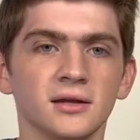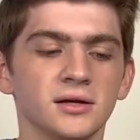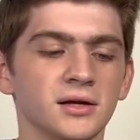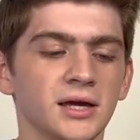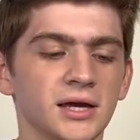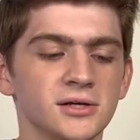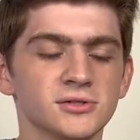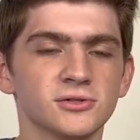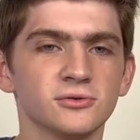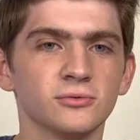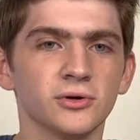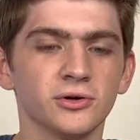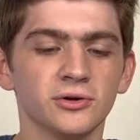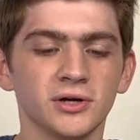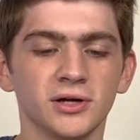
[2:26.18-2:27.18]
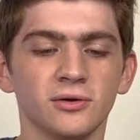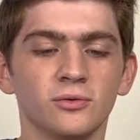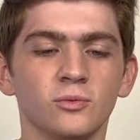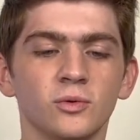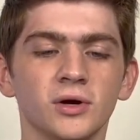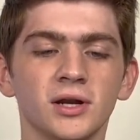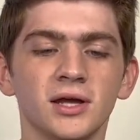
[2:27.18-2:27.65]
in case you're wondering,
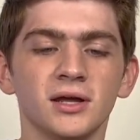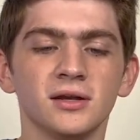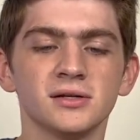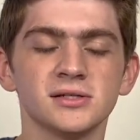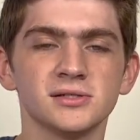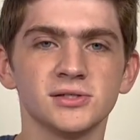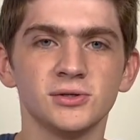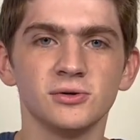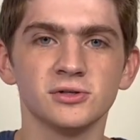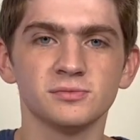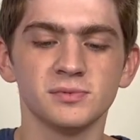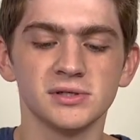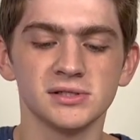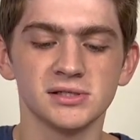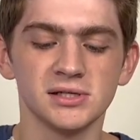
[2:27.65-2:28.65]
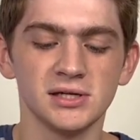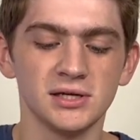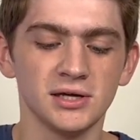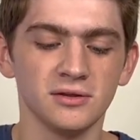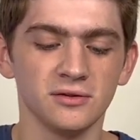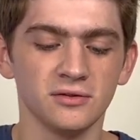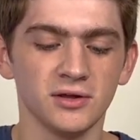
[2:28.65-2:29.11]
one end is
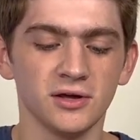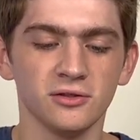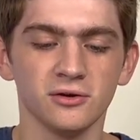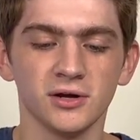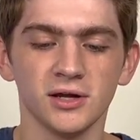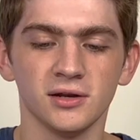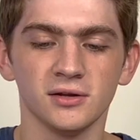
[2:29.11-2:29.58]
USB-C, and then the other end